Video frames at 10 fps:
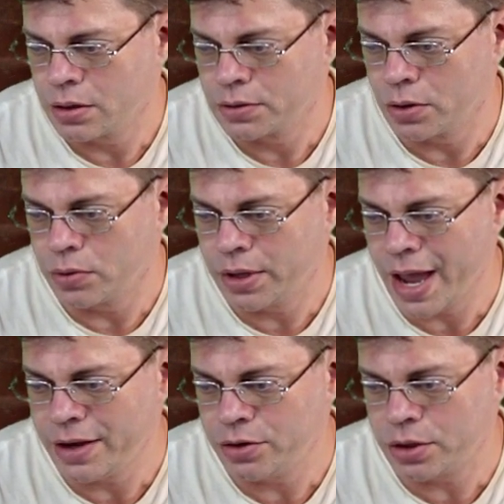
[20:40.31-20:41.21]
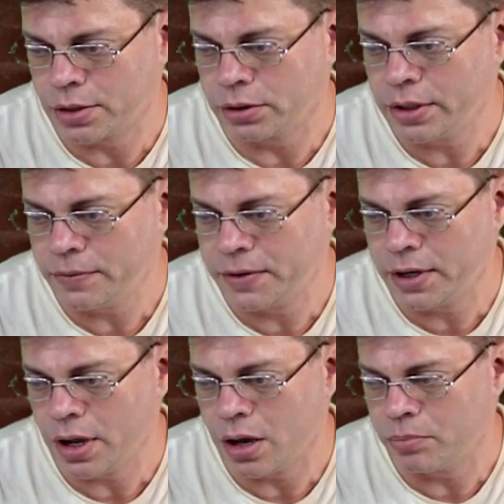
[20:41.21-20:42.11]
So you can just lift
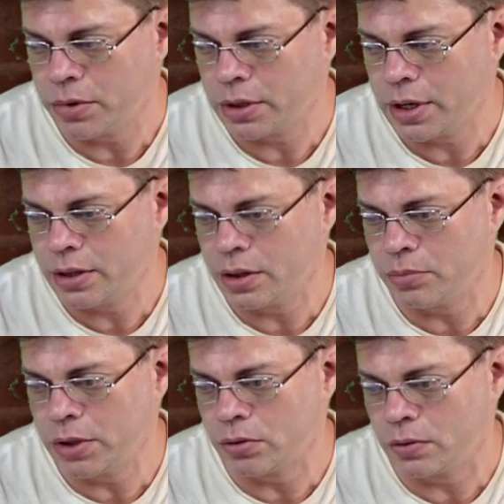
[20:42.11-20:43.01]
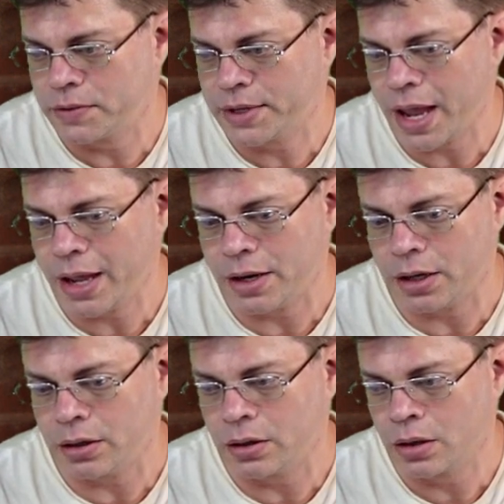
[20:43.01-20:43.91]
it up in the middle of
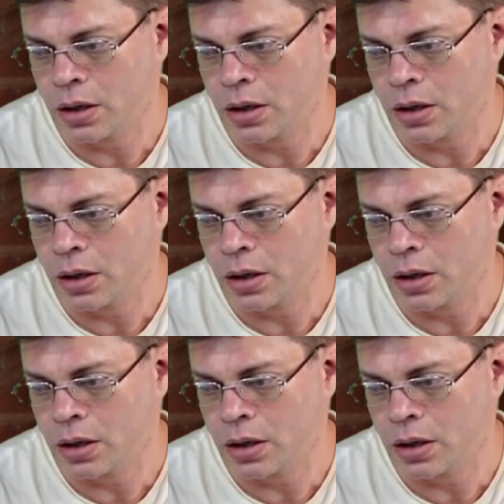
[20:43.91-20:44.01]
scanning.